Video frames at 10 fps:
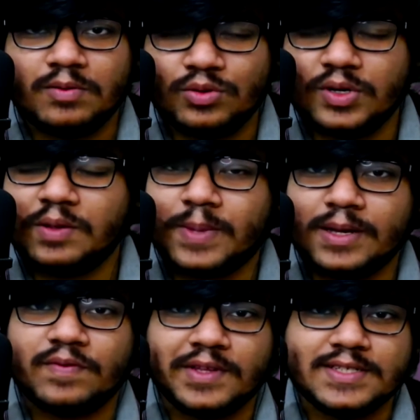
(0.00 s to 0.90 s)
to
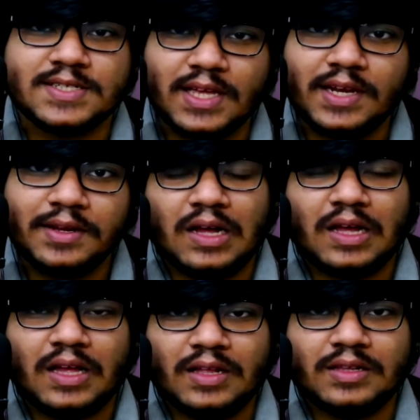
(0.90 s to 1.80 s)
repent for the sin.
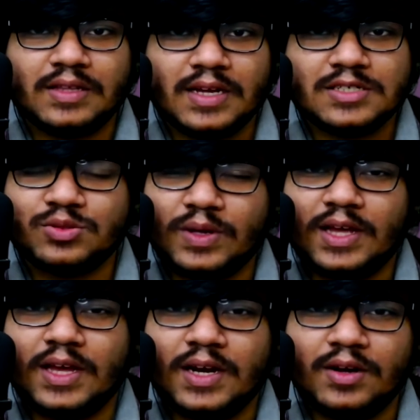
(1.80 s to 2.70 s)
And that's
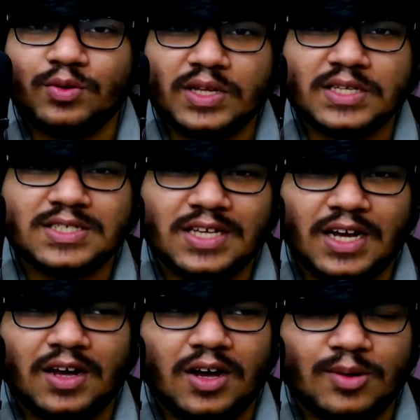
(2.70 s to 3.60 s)
where Rui's
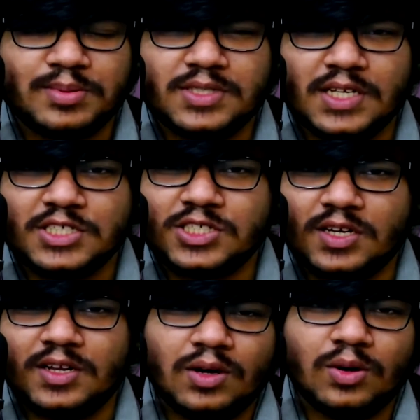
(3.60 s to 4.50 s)

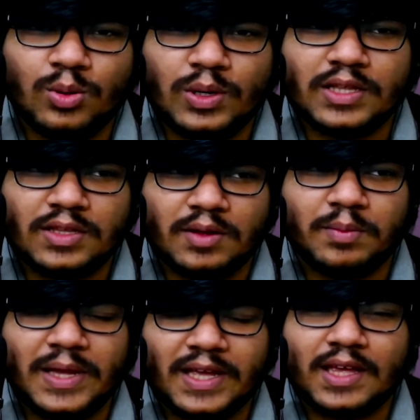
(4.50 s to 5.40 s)
obsession with
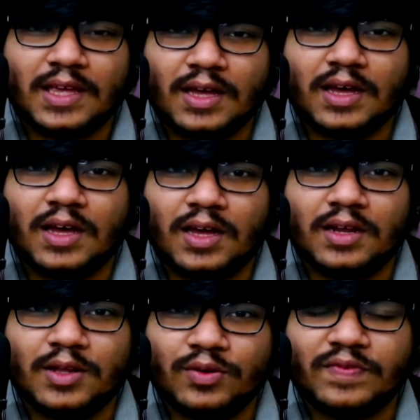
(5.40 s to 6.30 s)
making a
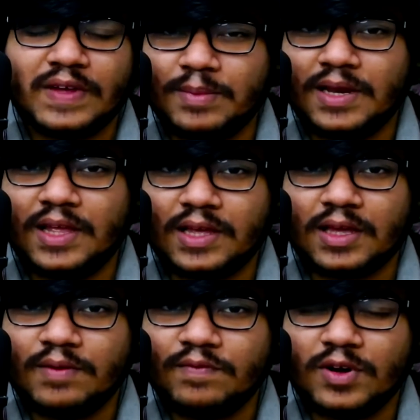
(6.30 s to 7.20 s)
new family
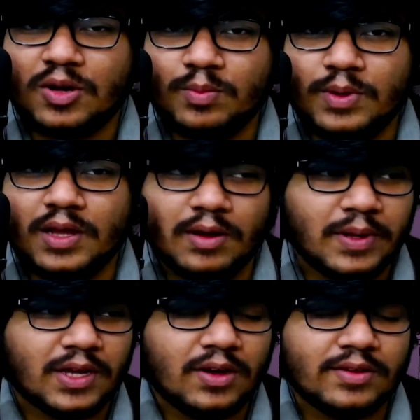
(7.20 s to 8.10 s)
came from,
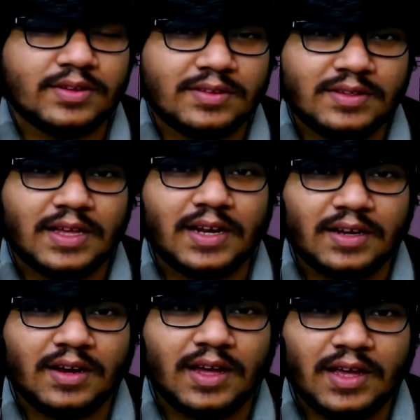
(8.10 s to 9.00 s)
because that
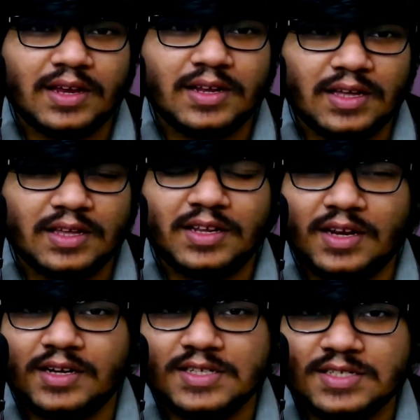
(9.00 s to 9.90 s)
night he didn't
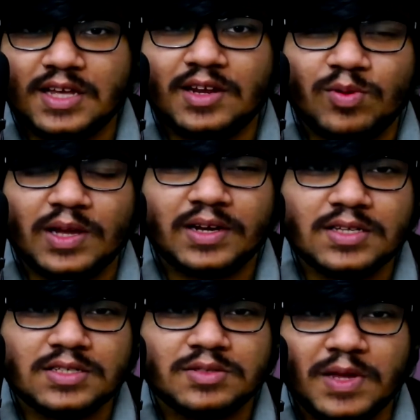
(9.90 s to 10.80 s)
understand what
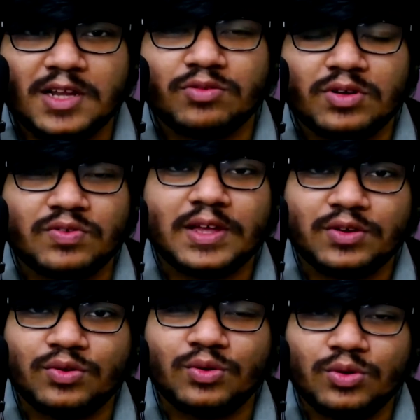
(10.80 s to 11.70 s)
his parents were trying
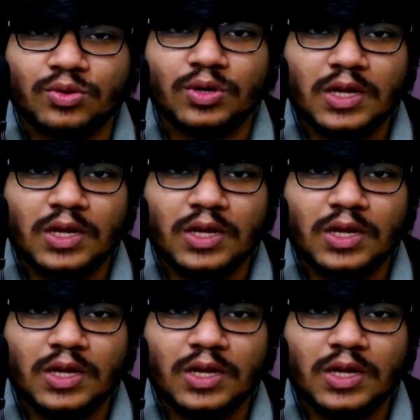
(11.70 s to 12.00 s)
to do